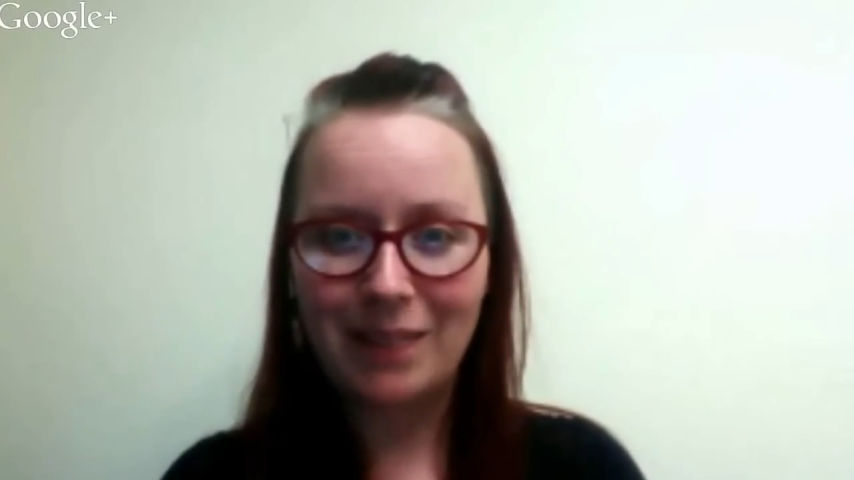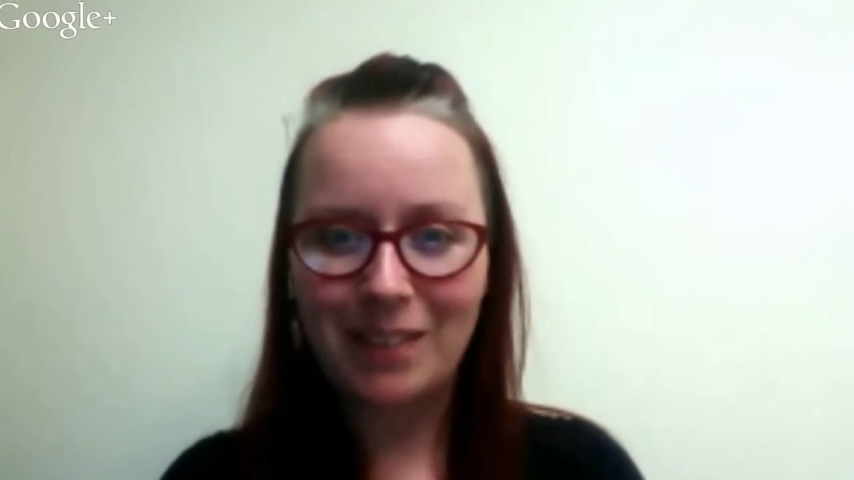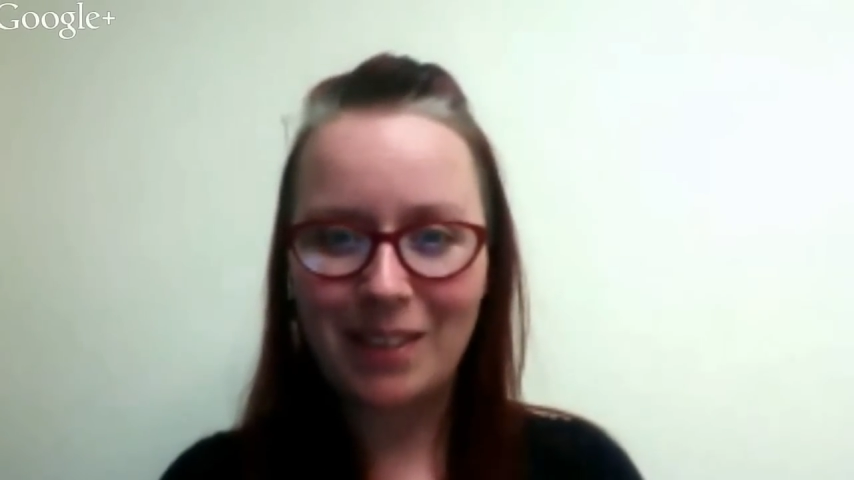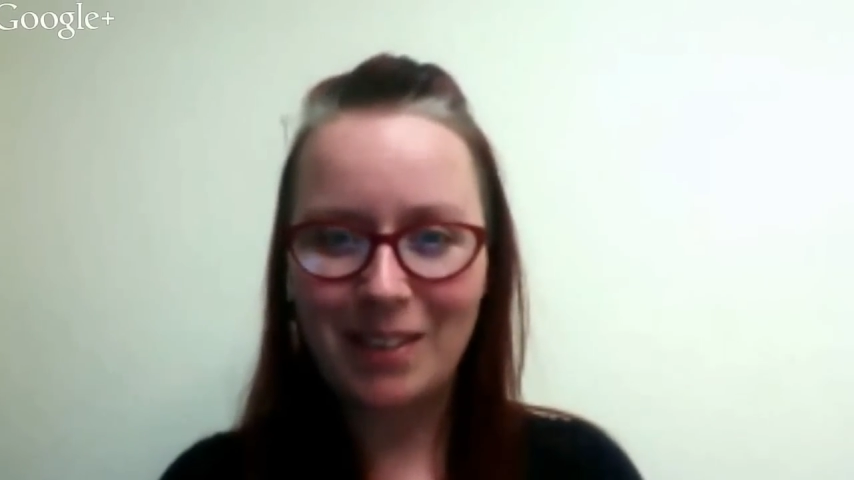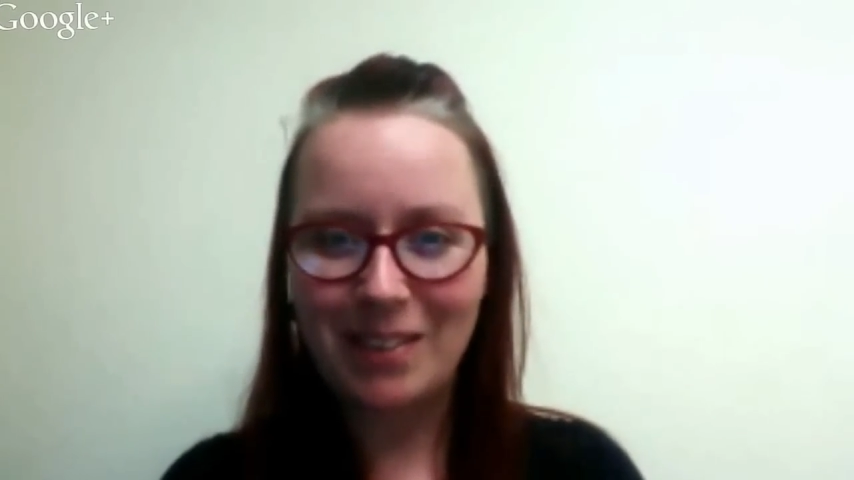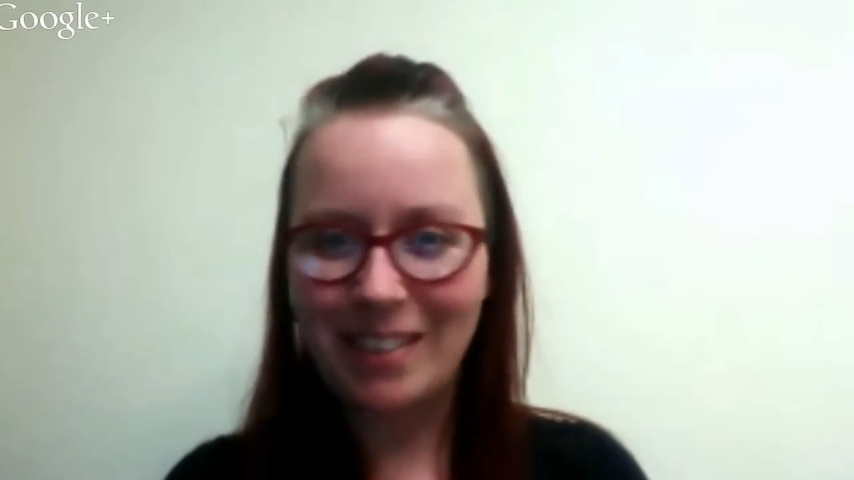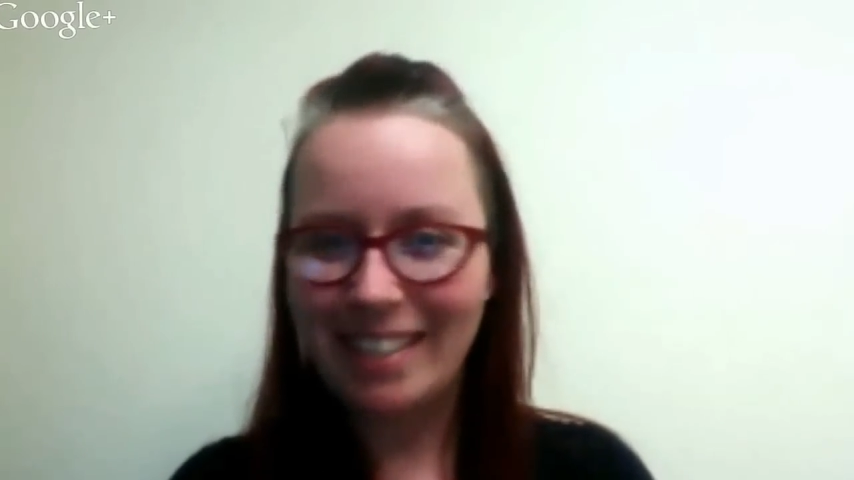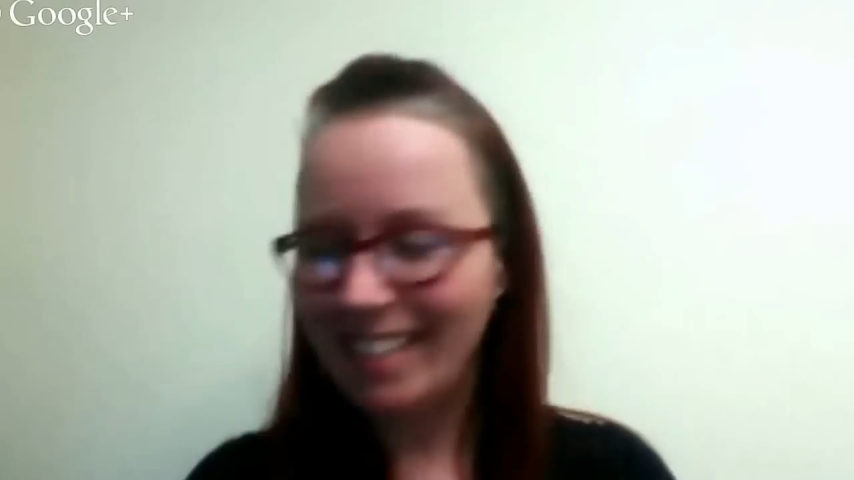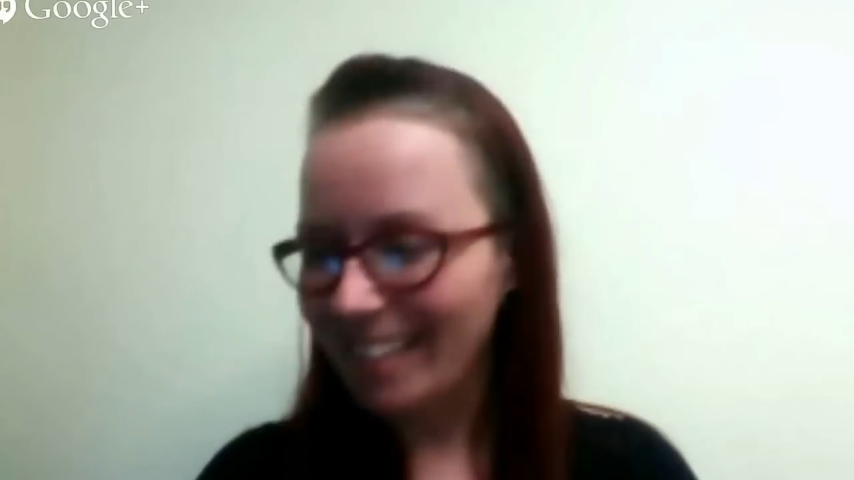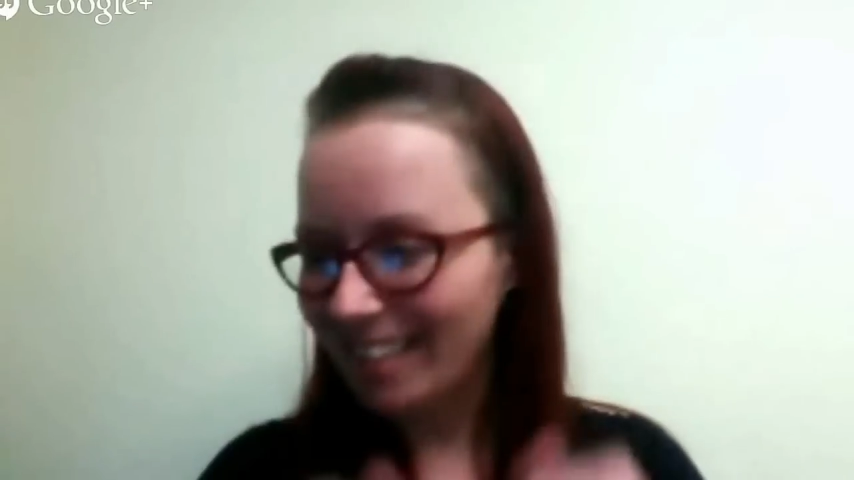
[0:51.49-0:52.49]
All right,
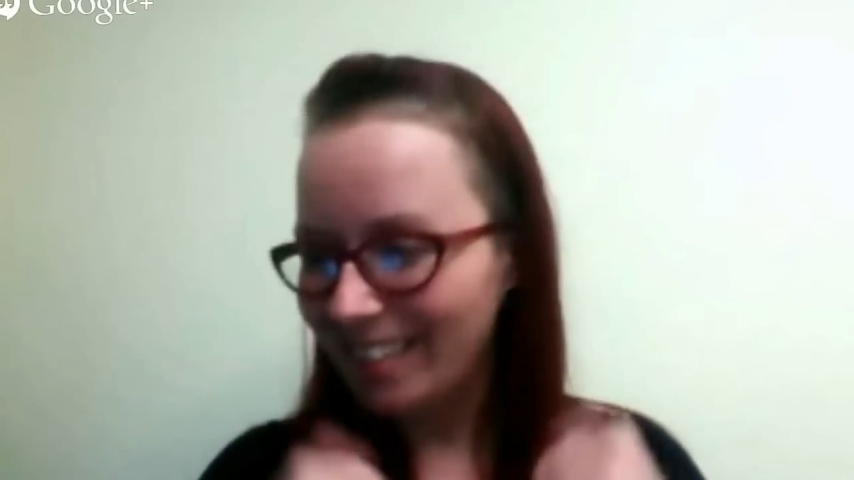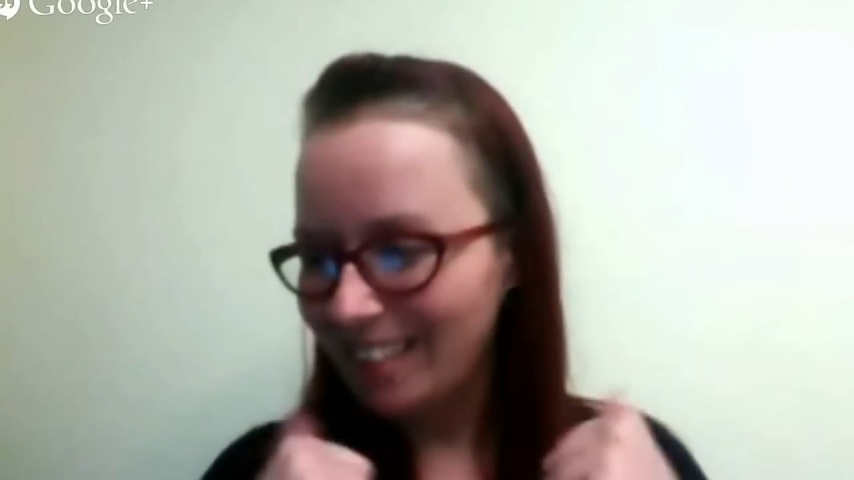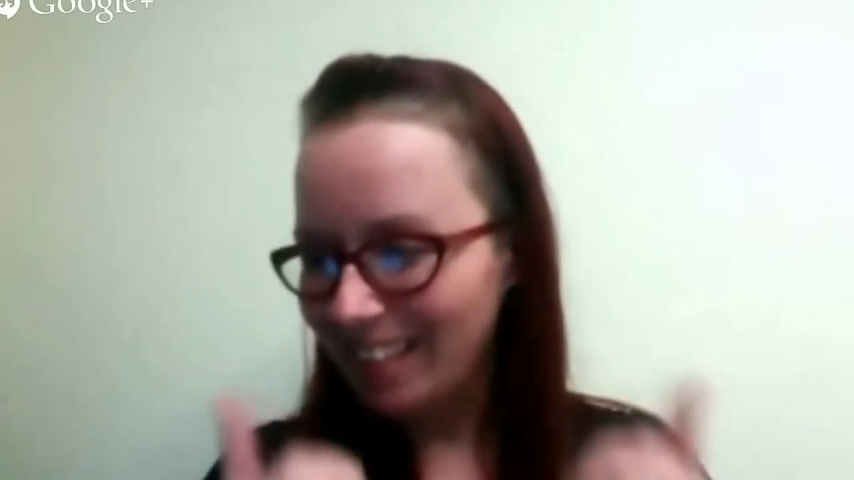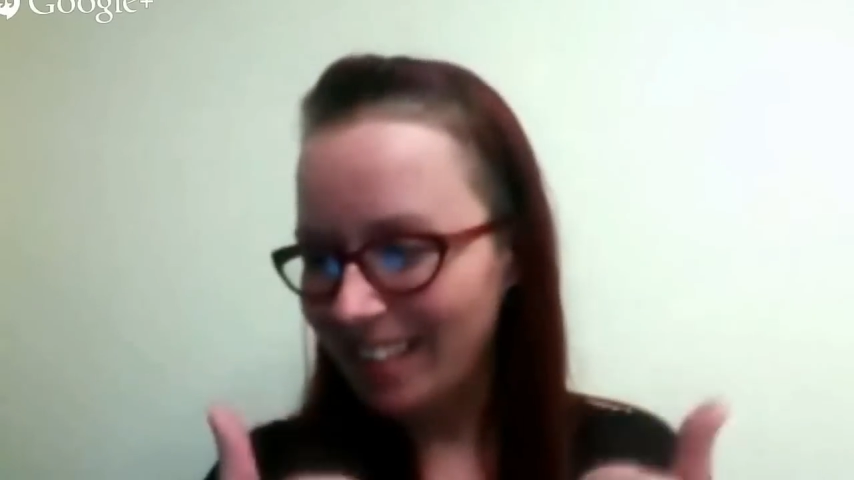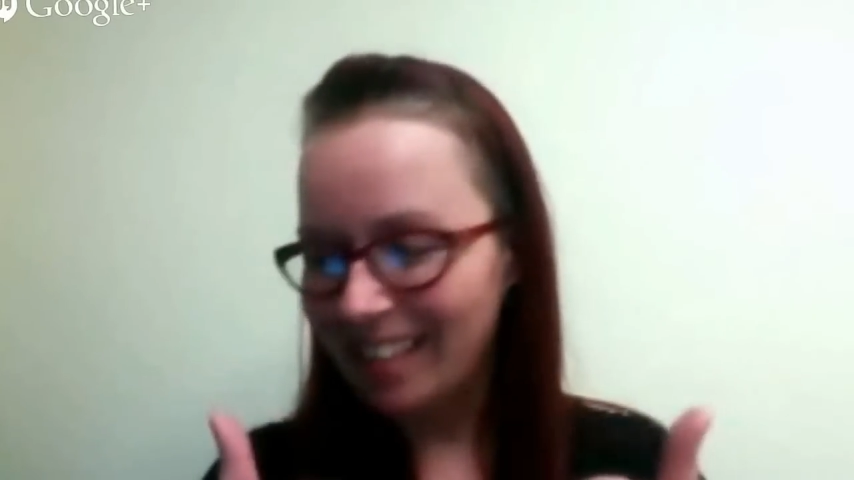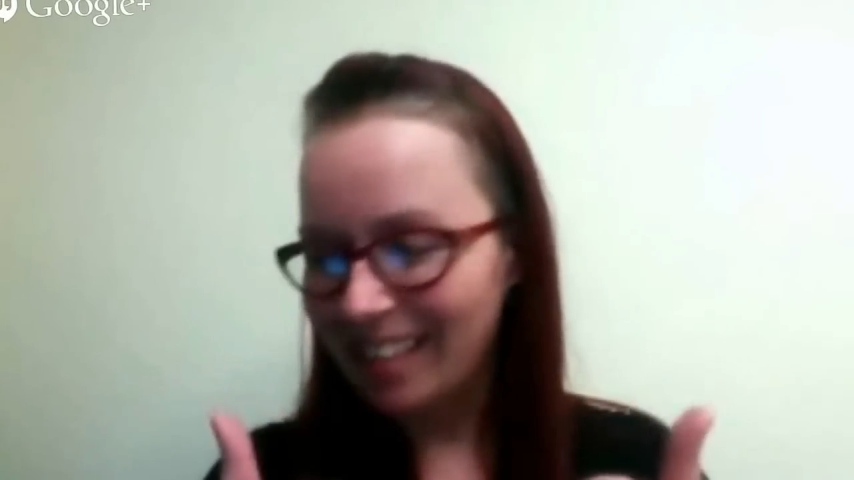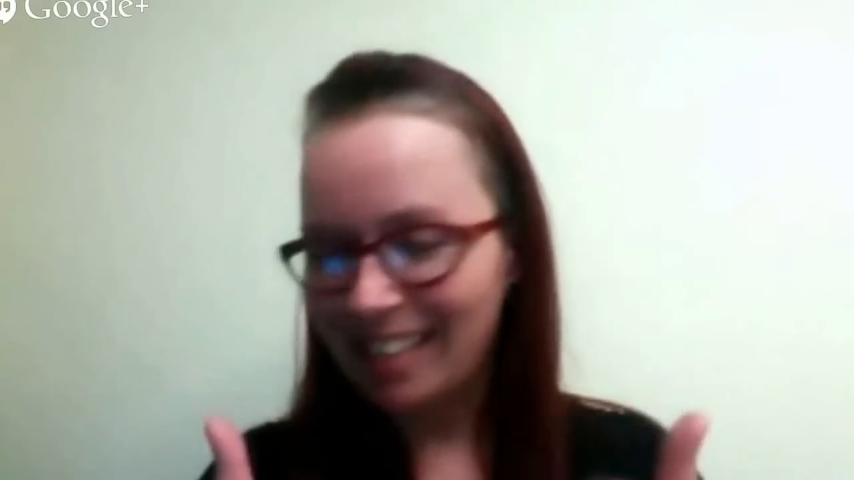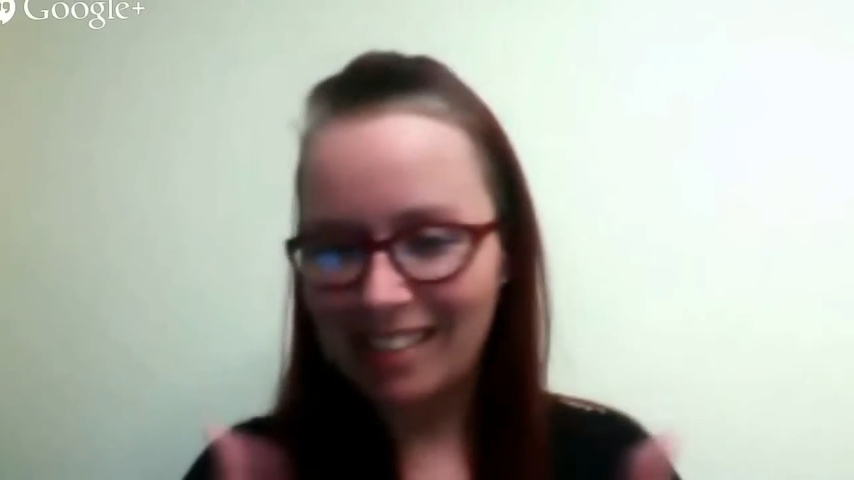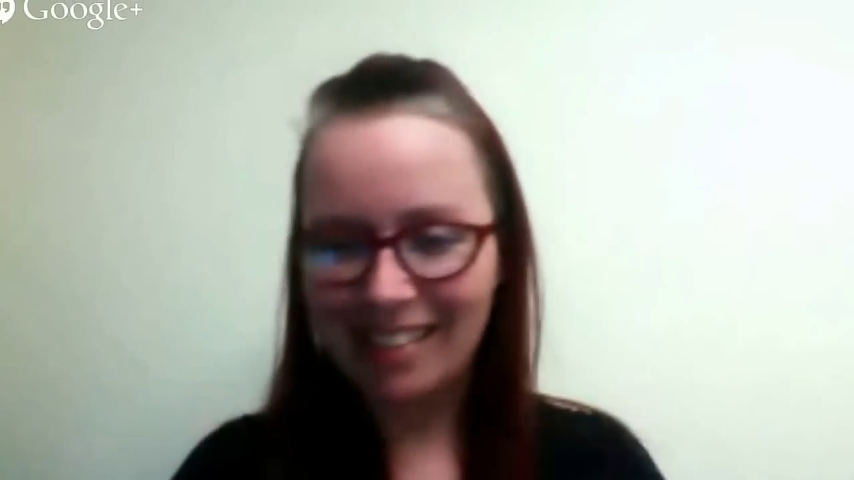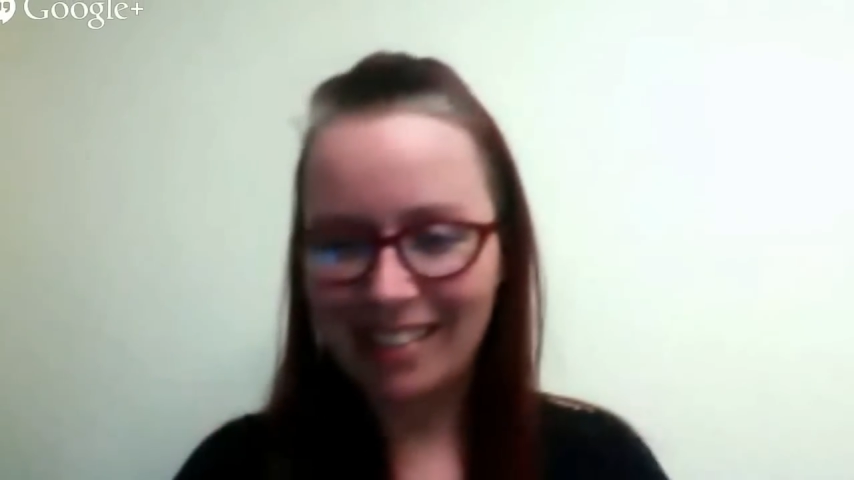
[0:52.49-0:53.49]
so let's get
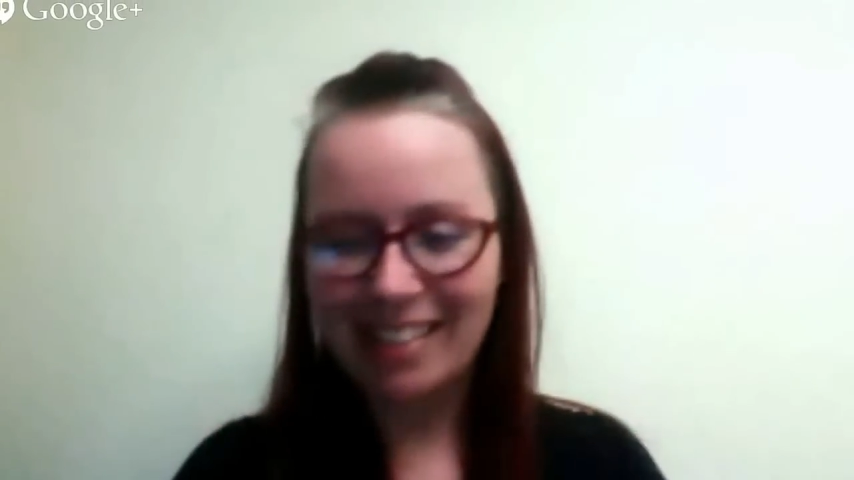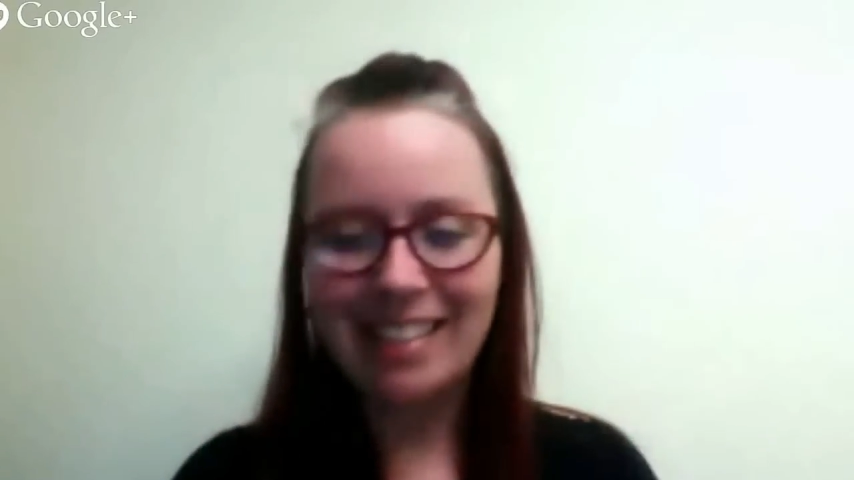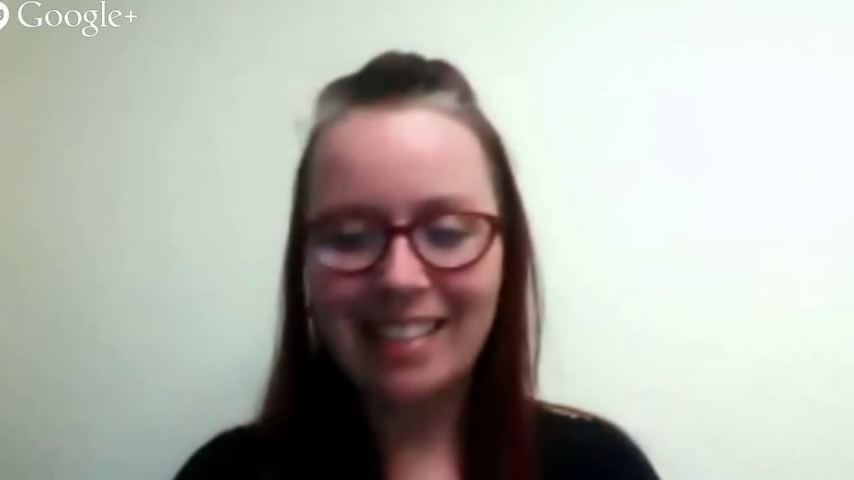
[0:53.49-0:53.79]
started.